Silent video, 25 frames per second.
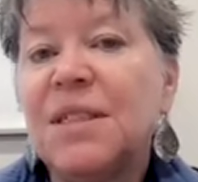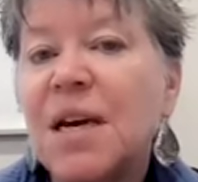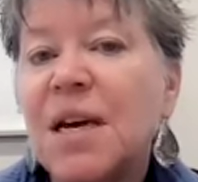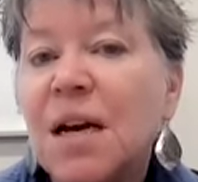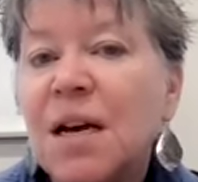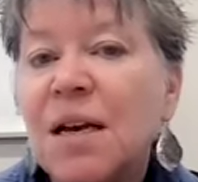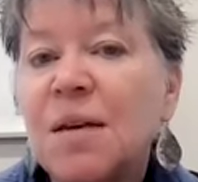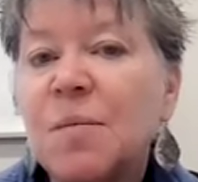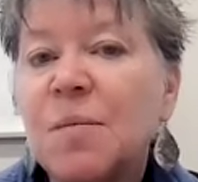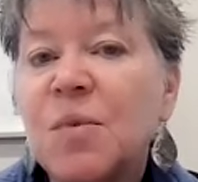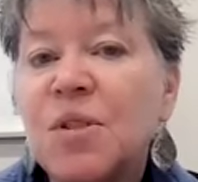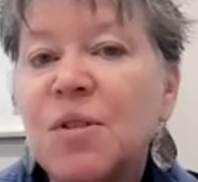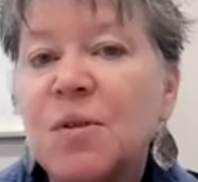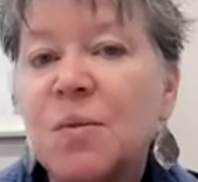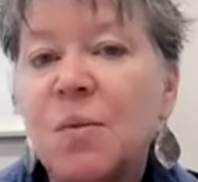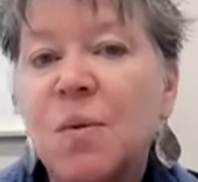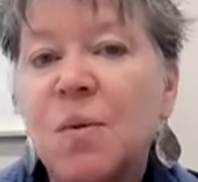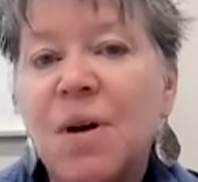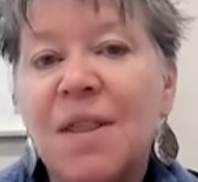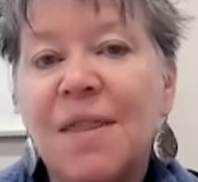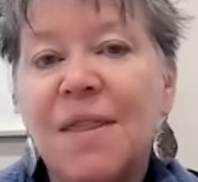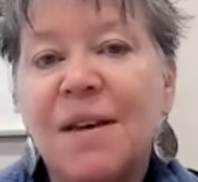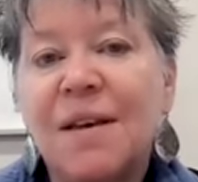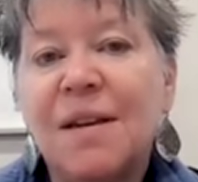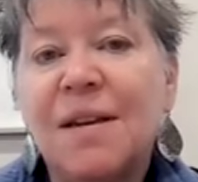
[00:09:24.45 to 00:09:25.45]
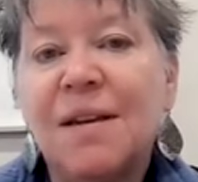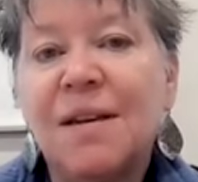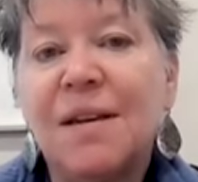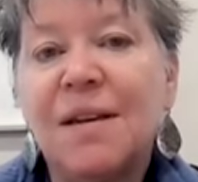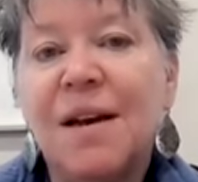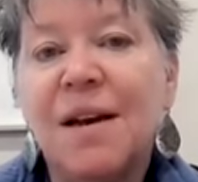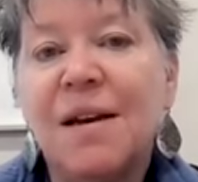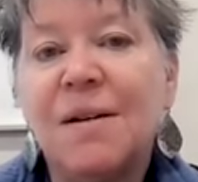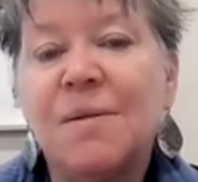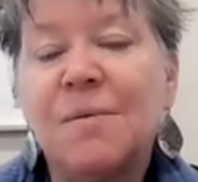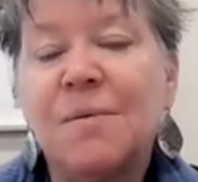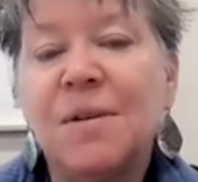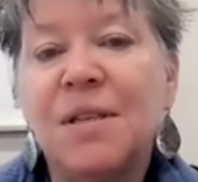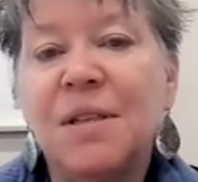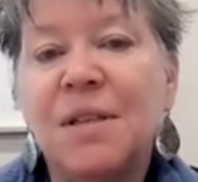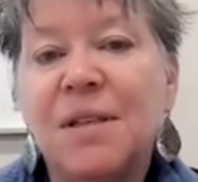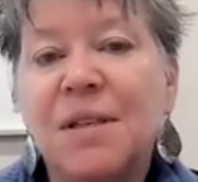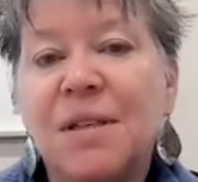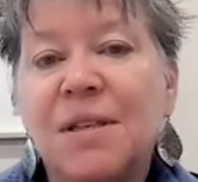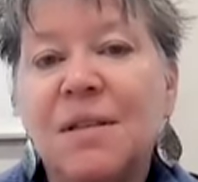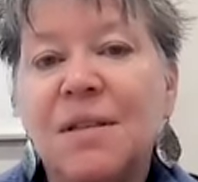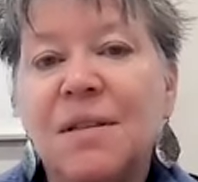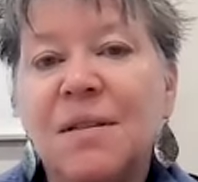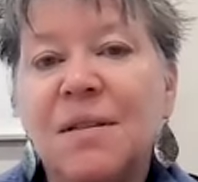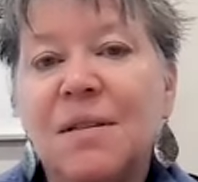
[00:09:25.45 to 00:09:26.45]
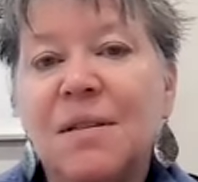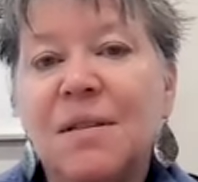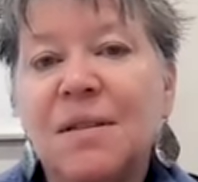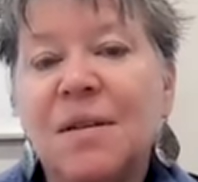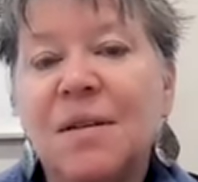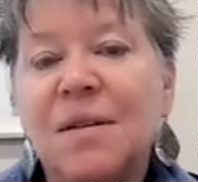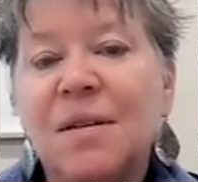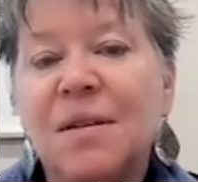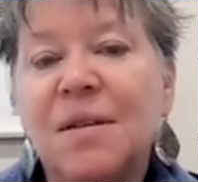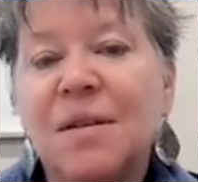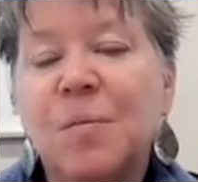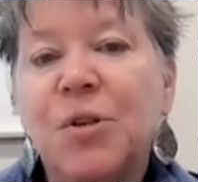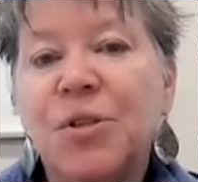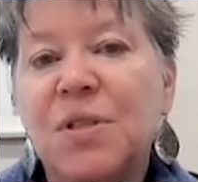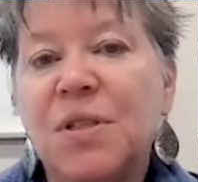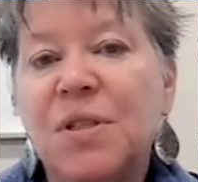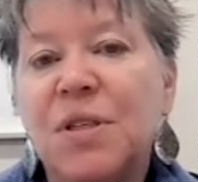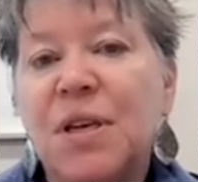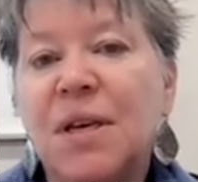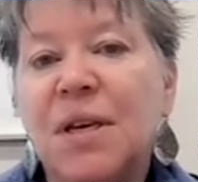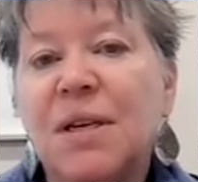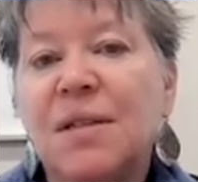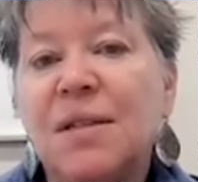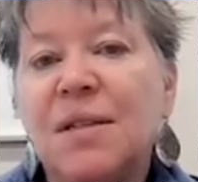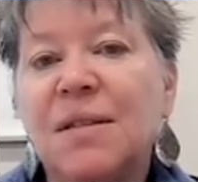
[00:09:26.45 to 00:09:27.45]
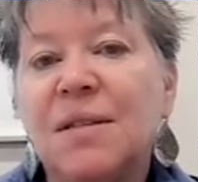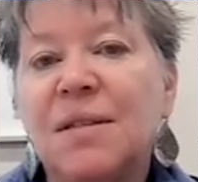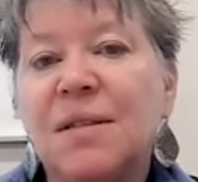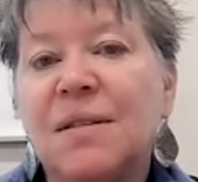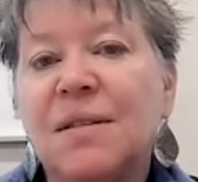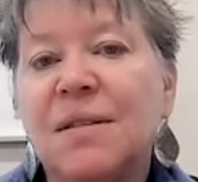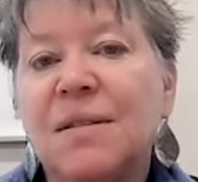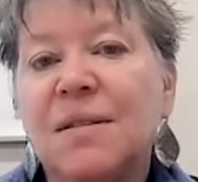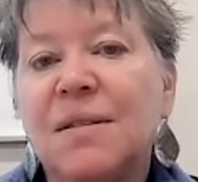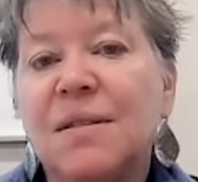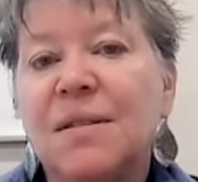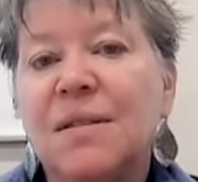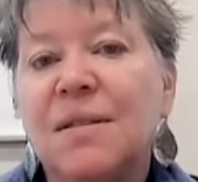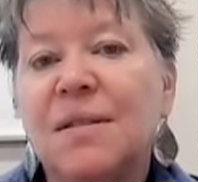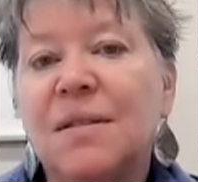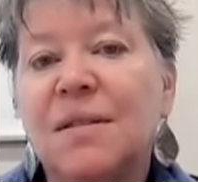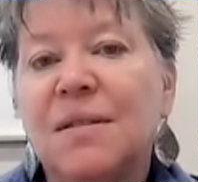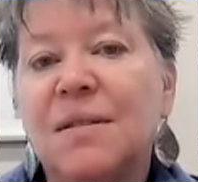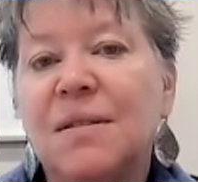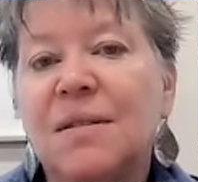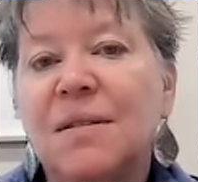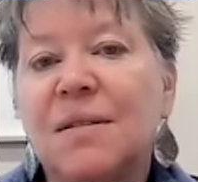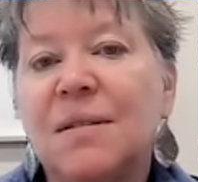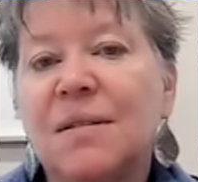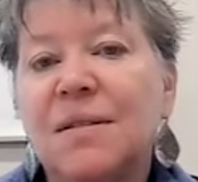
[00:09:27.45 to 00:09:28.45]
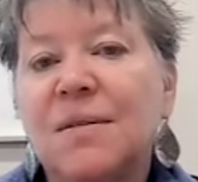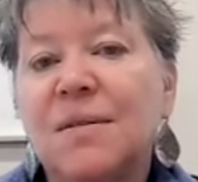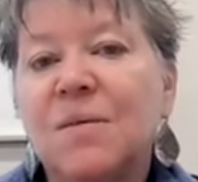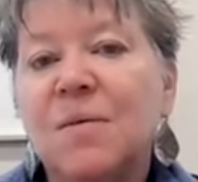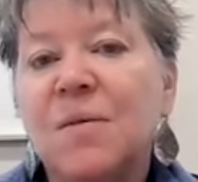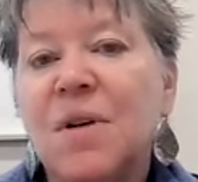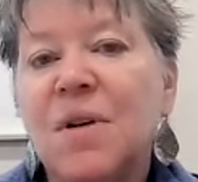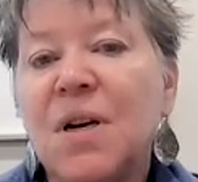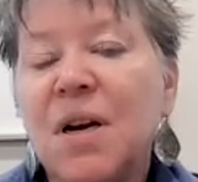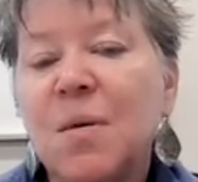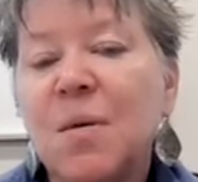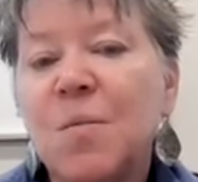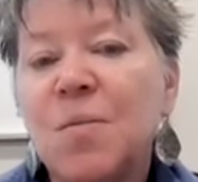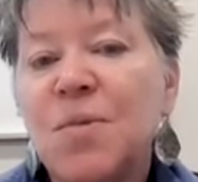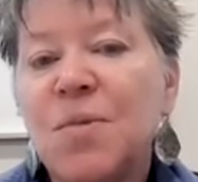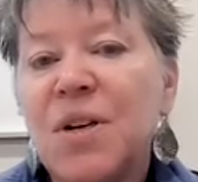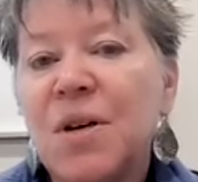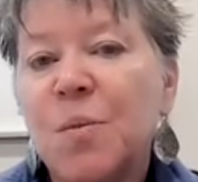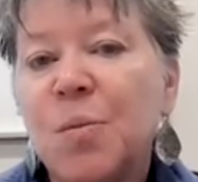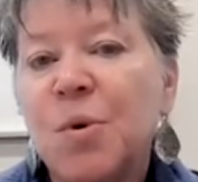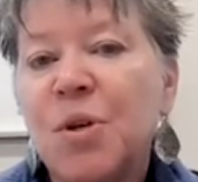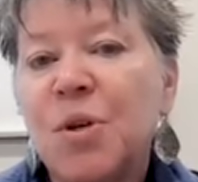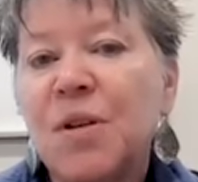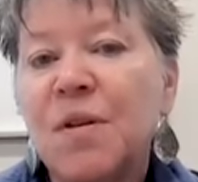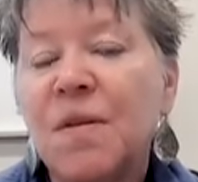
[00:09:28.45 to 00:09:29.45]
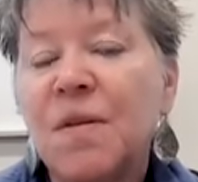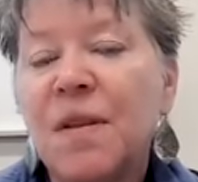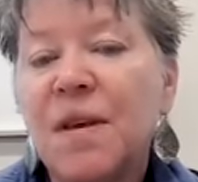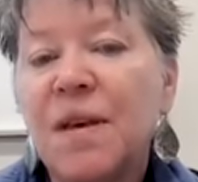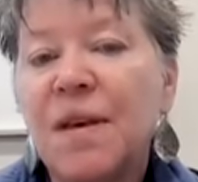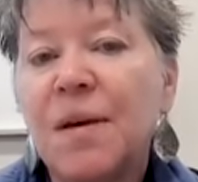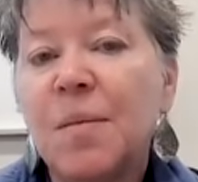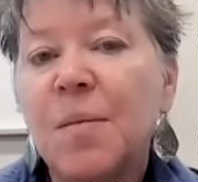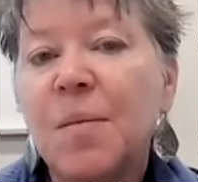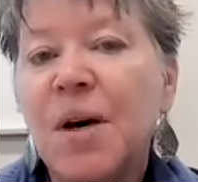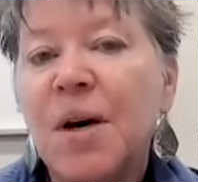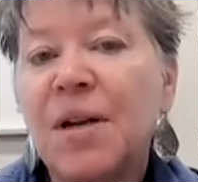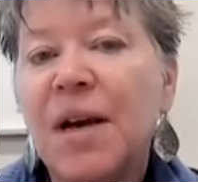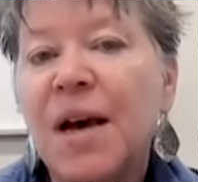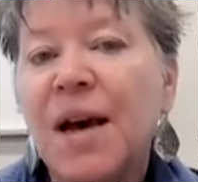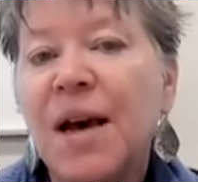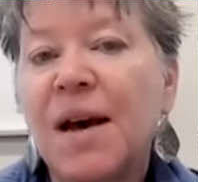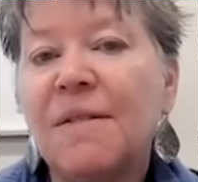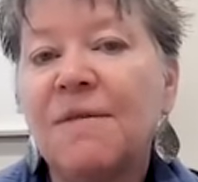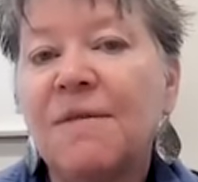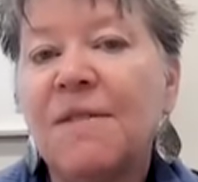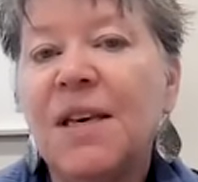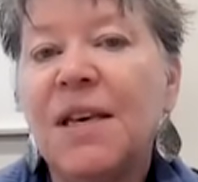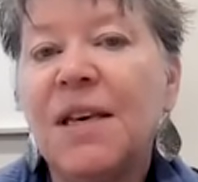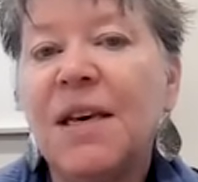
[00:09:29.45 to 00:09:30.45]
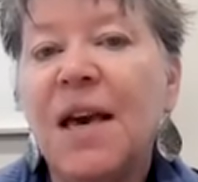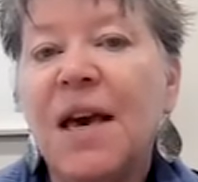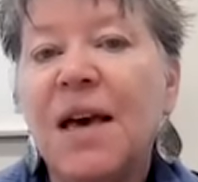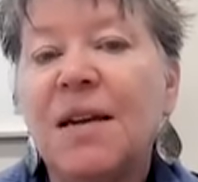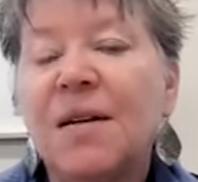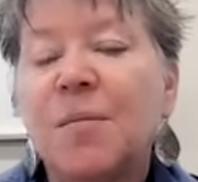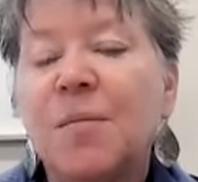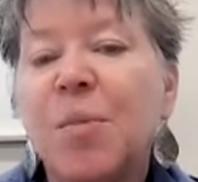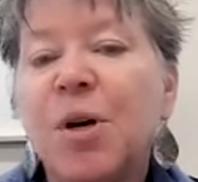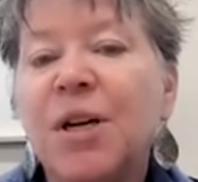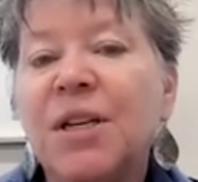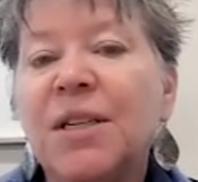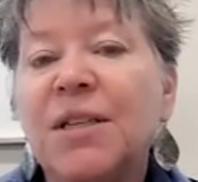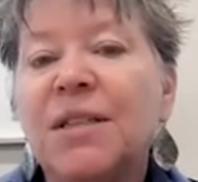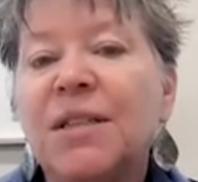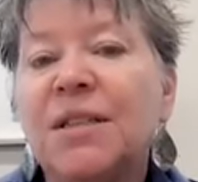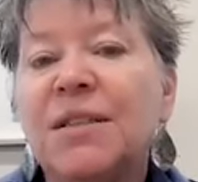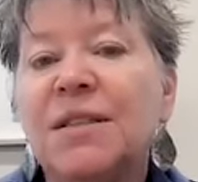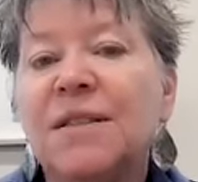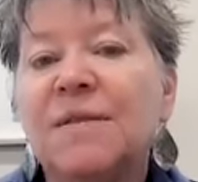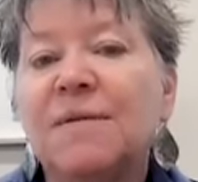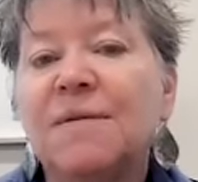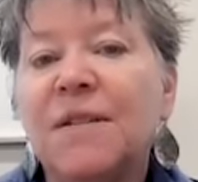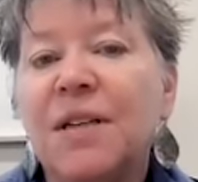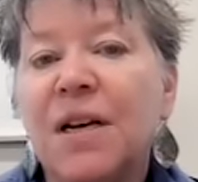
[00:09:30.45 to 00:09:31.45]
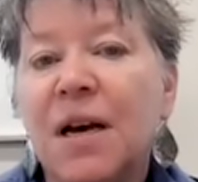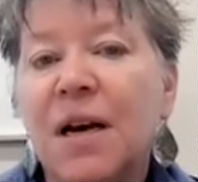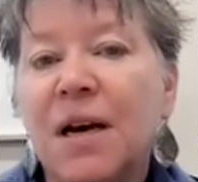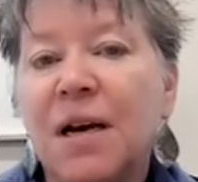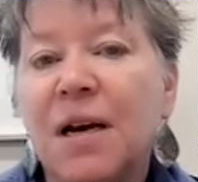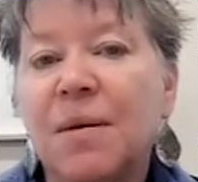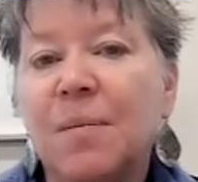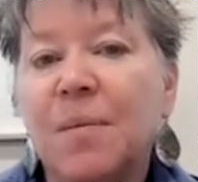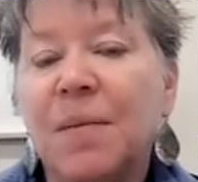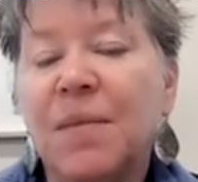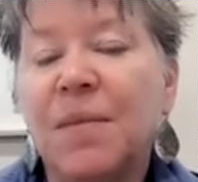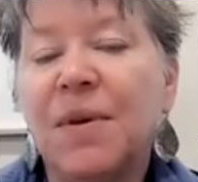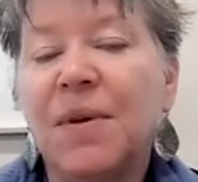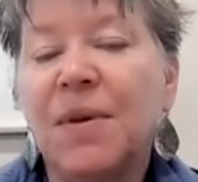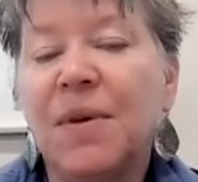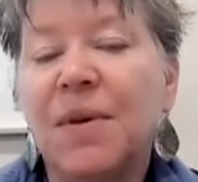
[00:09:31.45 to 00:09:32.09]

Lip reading: Time is one that I really appreciate. What comes up when you think about having an abundance of time?